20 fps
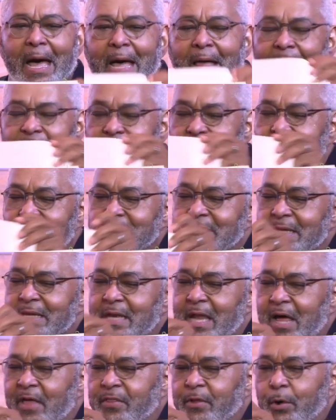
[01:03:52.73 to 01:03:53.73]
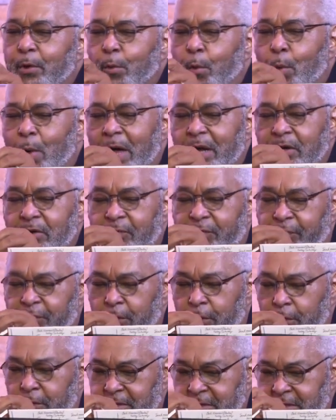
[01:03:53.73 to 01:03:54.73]
There's another
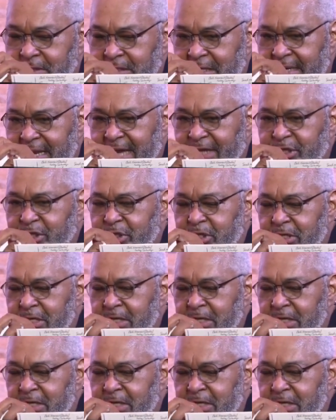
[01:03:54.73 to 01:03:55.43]
wonderful selection in